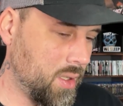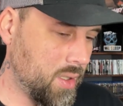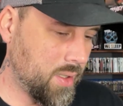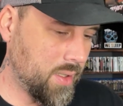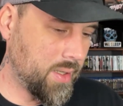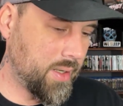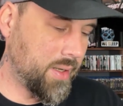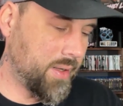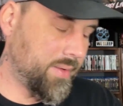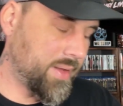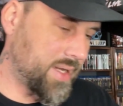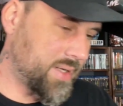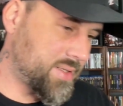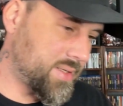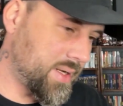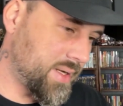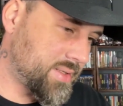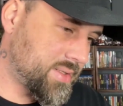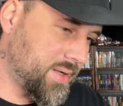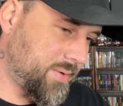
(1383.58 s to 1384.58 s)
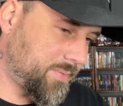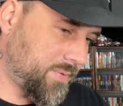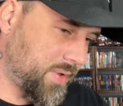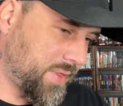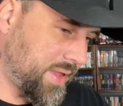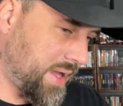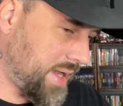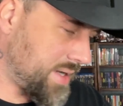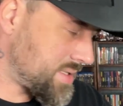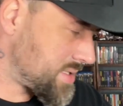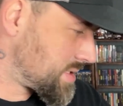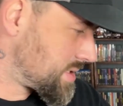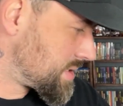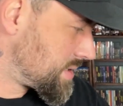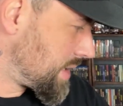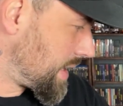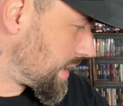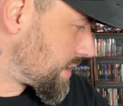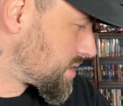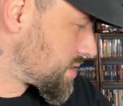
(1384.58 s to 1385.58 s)
And that's it for that
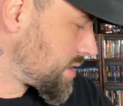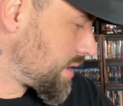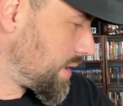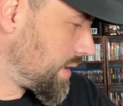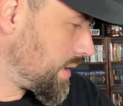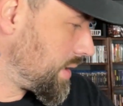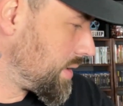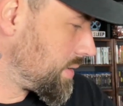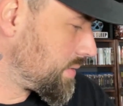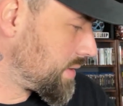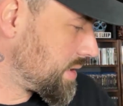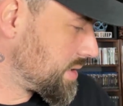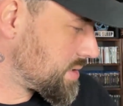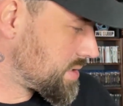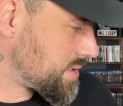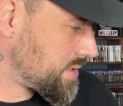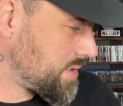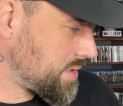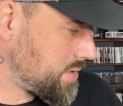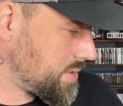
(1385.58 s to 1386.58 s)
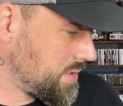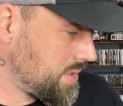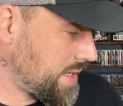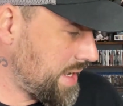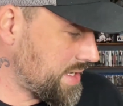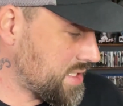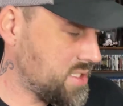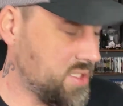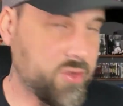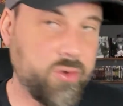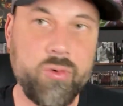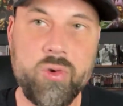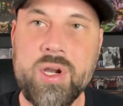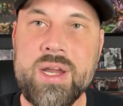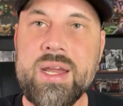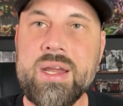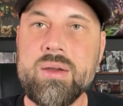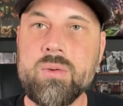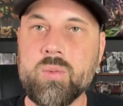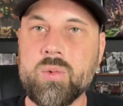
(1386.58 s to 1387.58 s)
section. These next
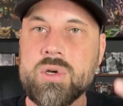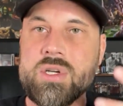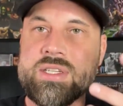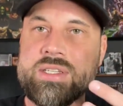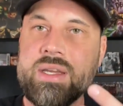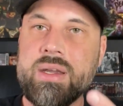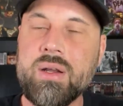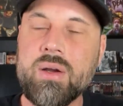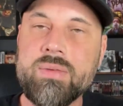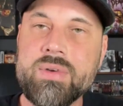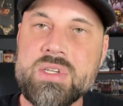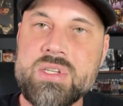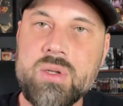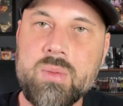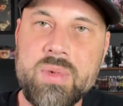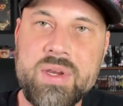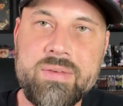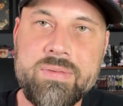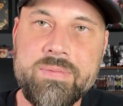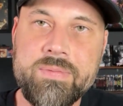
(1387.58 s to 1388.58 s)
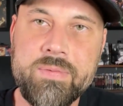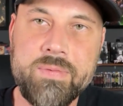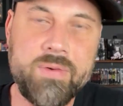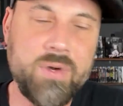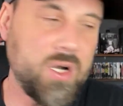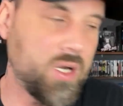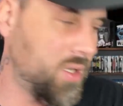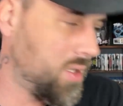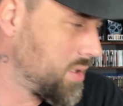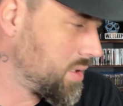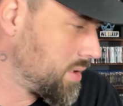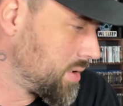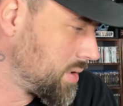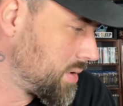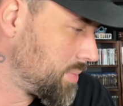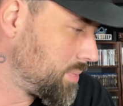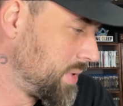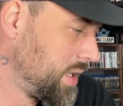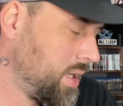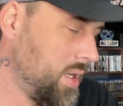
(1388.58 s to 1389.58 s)
three were sent over to me
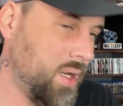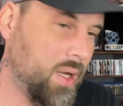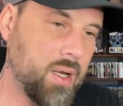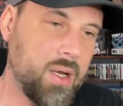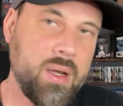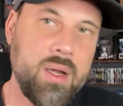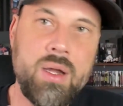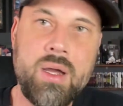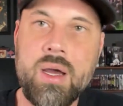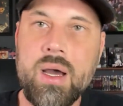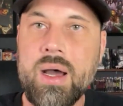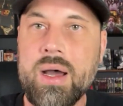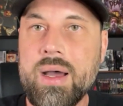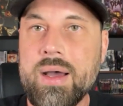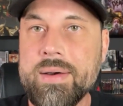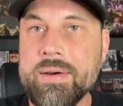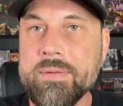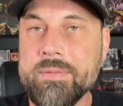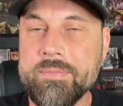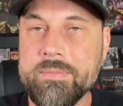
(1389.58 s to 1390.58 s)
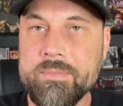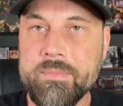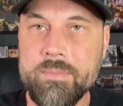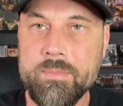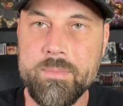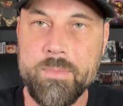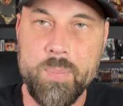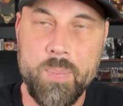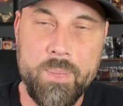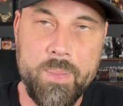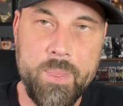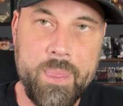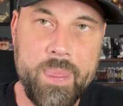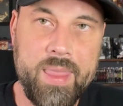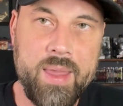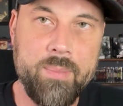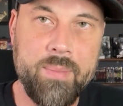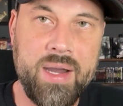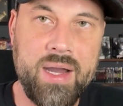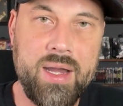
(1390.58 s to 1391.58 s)
from one
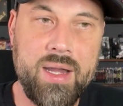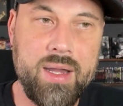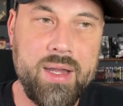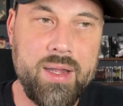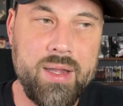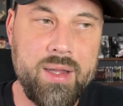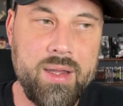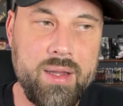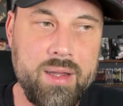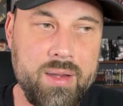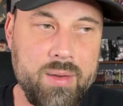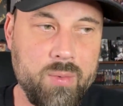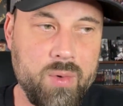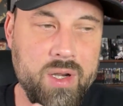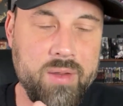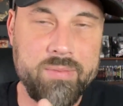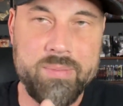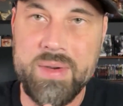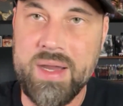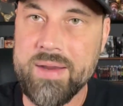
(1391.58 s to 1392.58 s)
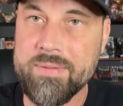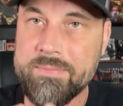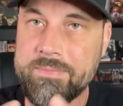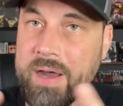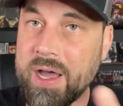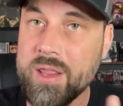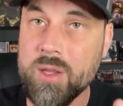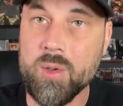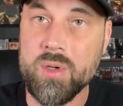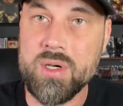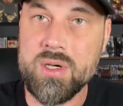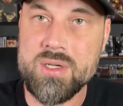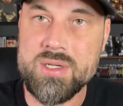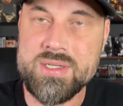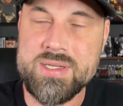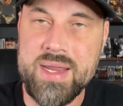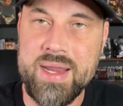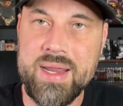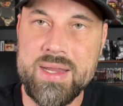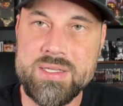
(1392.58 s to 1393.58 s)
of my
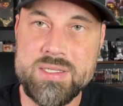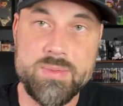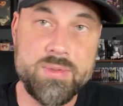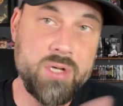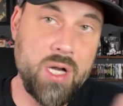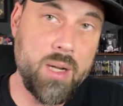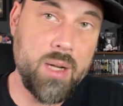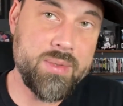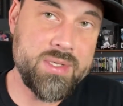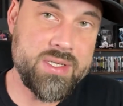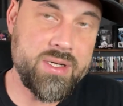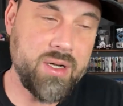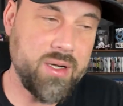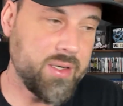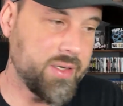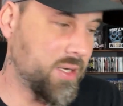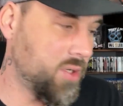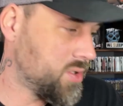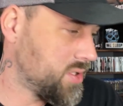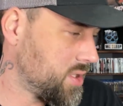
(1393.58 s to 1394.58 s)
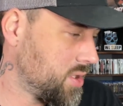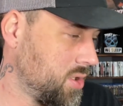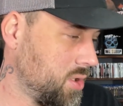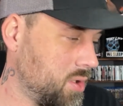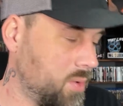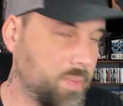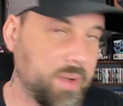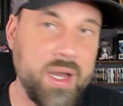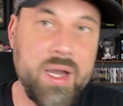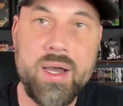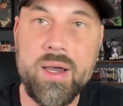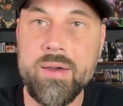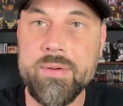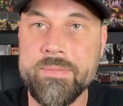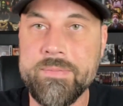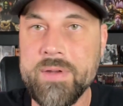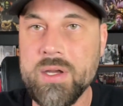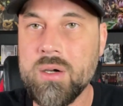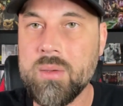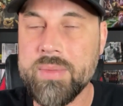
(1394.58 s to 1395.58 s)
followers and subscribers here on YouTube,
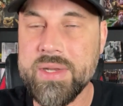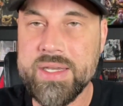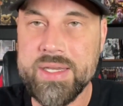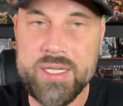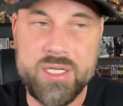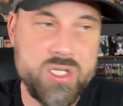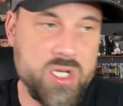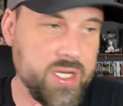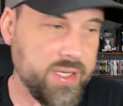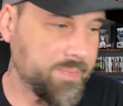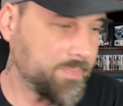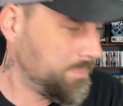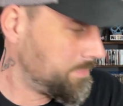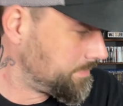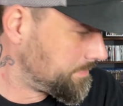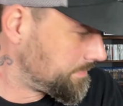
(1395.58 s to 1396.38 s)
Film Addiction.